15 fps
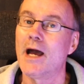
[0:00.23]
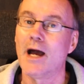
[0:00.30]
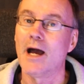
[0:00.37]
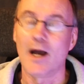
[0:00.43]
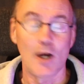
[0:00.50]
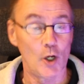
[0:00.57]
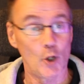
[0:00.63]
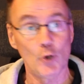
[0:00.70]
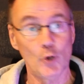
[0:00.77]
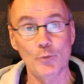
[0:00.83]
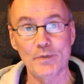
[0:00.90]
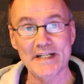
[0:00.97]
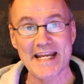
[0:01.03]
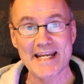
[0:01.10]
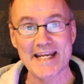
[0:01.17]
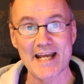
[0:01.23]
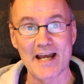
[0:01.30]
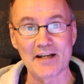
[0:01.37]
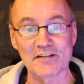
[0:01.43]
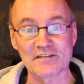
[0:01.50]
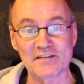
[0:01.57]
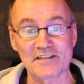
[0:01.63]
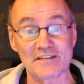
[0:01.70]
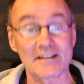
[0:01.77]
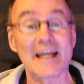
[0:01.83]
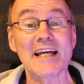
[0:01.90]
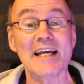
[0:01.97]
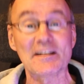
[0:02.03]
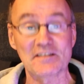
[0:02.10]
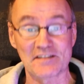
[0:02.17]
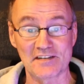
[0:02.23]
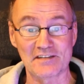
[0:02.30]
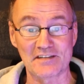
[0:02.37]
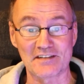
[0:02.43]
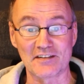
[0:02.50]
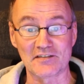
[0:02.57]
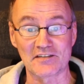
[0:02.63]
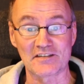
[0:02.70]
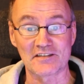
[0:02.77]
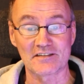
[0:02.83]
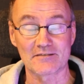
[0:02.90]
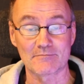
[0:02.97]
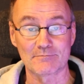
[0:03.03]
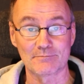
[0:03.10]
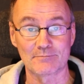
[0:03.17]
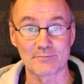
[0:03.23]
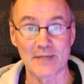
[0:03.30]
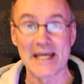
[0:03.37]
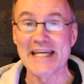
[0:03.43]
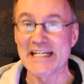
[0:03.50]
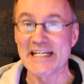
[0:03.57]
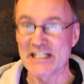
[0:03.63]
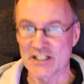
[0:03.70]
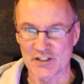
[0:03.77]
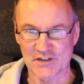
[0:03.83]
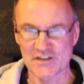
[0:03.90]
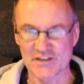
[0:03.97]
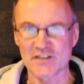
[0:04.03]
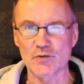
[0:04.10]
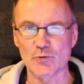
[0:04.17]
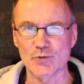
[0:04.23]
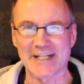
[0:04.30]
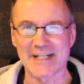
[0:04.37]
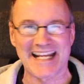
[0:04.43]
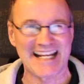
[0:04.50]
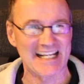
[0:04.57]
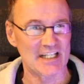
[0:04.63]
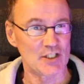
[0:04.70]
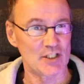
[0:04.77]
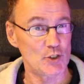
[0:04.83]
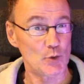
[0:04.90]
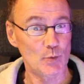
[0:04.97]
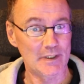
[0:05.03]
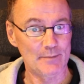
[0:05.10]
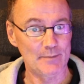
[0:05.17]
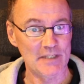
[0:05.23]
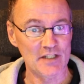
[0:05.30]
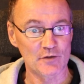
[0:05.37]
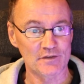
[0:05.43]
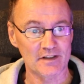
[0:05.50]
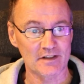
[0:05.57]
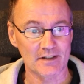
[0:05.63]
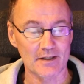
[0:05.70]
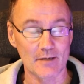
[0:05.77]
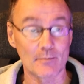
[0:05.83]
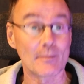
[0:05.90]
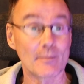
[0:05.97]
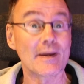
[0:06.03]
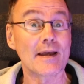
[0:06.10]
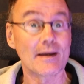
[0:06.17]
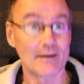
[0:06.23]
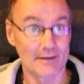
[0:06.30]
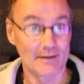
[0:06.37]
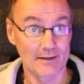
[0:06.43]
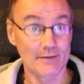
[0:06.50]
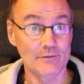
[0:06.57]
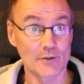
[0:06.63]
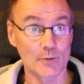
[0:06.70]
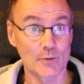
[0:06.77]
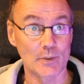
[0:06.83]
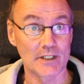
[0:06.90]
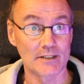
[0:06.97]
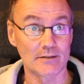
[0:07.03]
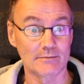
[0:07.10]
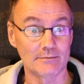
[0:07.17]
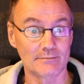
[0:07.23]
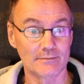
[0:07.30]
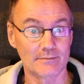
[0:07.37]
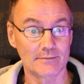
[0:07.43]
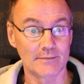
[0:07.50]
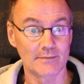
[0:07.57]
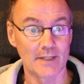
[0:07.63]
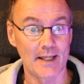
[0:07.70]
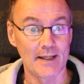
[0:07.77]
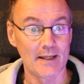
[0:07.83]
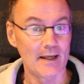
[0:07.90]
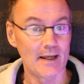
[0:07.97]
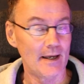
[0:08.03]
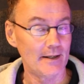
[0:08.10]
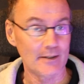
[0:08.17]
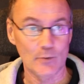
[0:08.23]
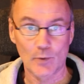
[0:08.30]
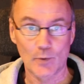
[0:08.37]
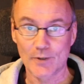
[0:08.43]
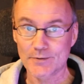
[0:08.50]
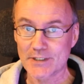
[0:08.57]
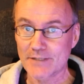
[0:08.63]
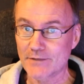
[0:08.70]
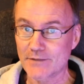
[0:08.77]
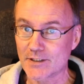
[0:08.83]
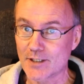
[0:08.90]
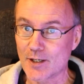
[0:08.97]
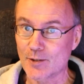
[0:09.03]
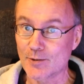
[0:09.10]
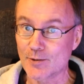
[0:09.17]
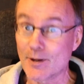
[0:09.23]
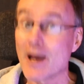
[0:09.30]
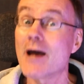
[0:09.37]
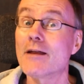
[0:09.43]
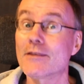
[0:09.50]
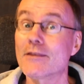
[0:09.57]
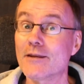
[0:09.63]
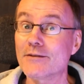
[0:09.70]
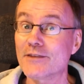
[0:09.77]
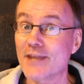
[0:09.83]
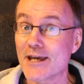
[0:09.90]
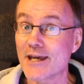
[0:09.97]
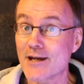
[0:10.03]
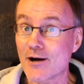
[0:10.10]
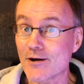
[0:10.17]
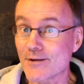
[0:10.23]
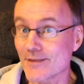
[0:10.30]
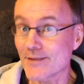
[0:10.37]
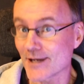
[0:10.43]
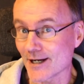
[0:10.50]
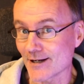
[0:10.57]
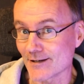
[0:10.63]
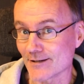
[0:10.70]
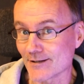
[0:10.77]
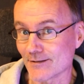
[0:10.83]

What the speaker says: OpenAI's Assistants. Soon, you will be using them everywhere, and you won't even know that they are there.